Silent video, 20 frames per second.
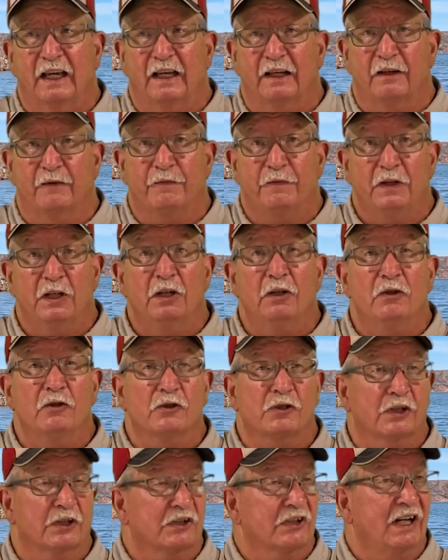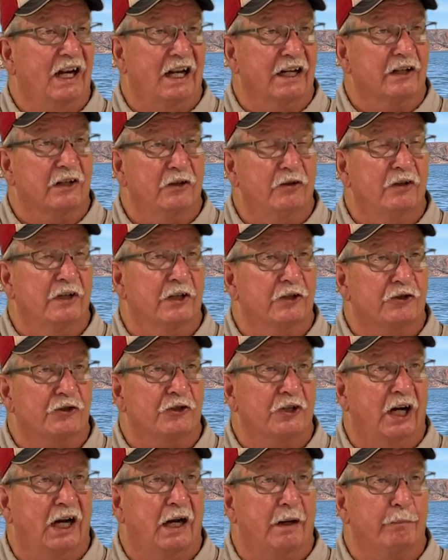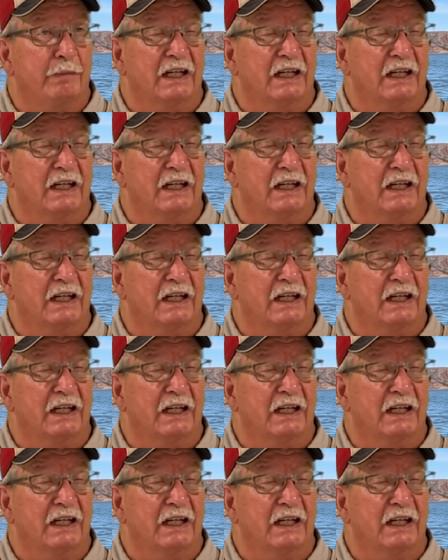and the fuse is not doing its job,